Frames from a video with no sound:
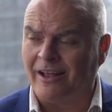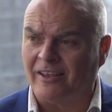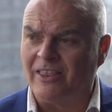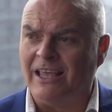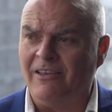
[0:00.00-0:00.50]
And I
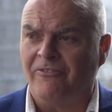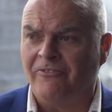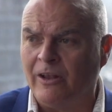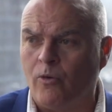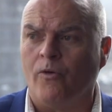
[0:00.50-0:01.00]
think he
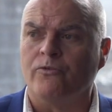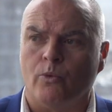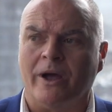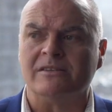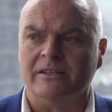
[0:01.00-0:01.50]
fed off
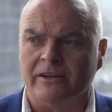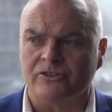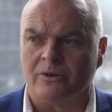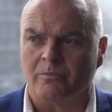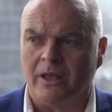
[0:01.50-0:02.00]
Dwayne's
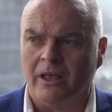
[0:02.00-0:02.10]
leadership.